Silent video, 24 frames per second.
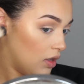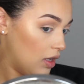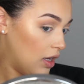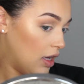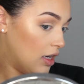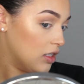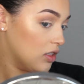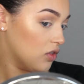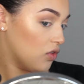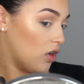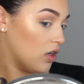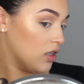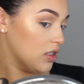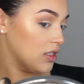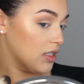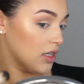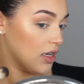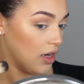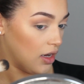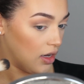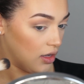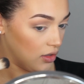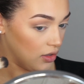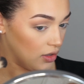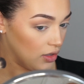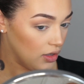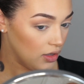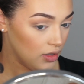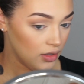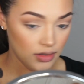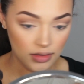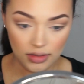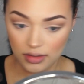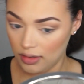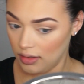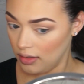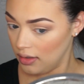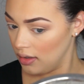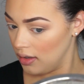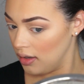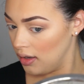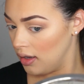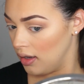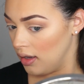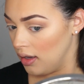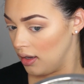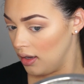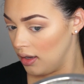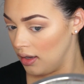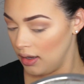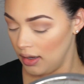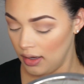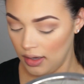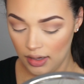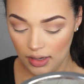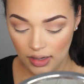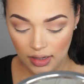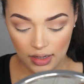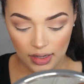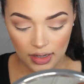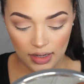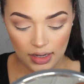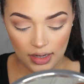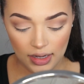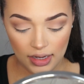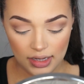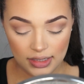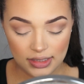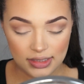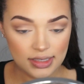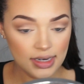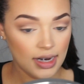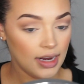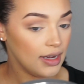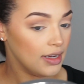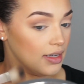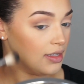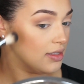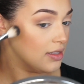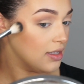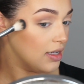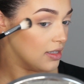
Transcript: And as far as the color, it's nice.